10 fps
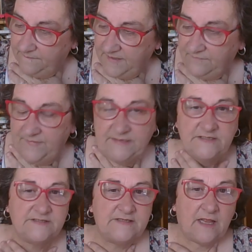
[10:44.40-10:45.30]
The event
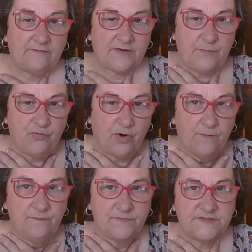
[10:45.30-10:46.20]
doesn't have any
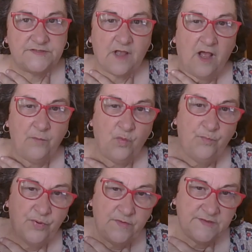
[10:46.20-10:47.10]
prompts. I will
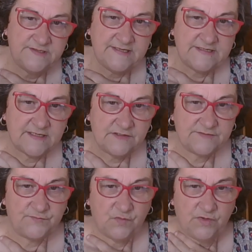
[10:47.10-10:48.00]
put the details
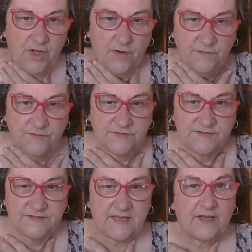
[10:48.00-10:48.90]
of all the
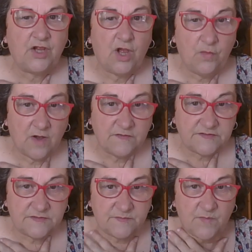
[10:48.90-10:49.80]
hosts and
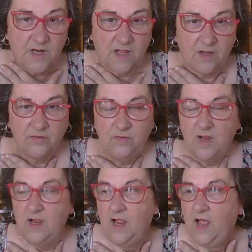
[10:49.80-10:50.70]
co-hosts below.
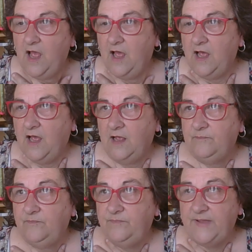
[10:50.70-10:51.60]
Uh,
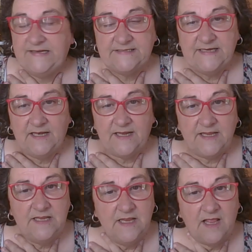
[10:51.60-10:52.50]

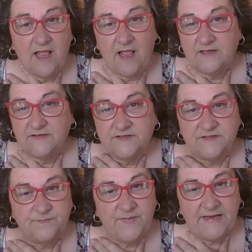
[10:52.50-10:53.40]
basically,
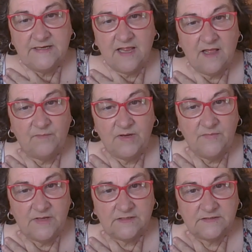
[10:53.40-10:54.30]
spend a couple of
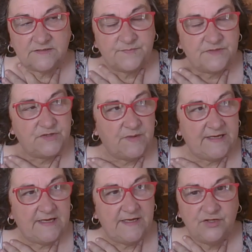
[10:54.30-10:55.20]
months
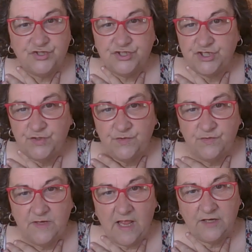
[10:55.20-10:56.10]
between
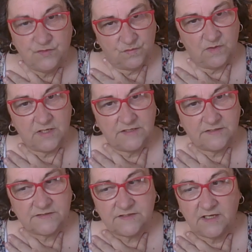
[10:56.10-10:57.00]
June and
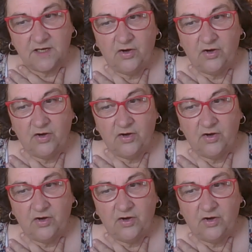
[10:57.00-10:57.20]
August